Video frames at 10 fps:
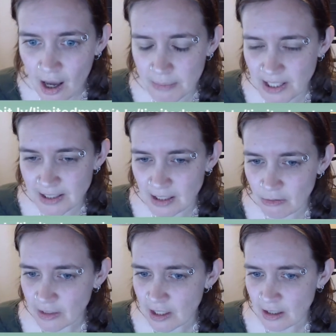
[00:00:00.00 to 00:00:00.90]
because I
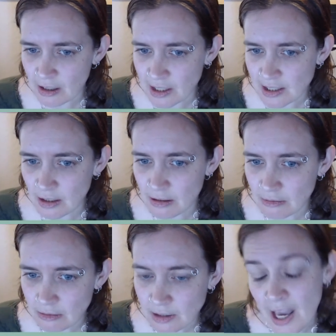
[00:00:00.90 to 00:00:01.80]
don't think it's,
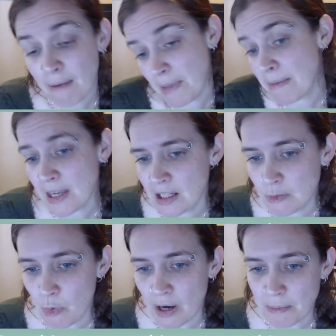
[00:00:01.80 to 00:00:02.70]
yeah, maybe it
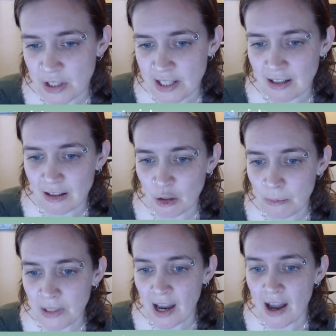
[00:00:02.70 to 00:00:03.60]
is 1%
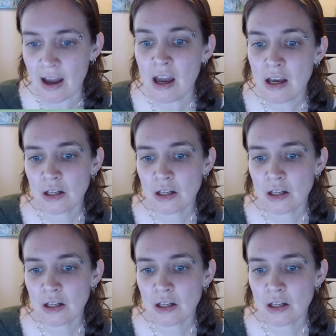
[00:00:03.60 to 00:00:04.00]
alumina,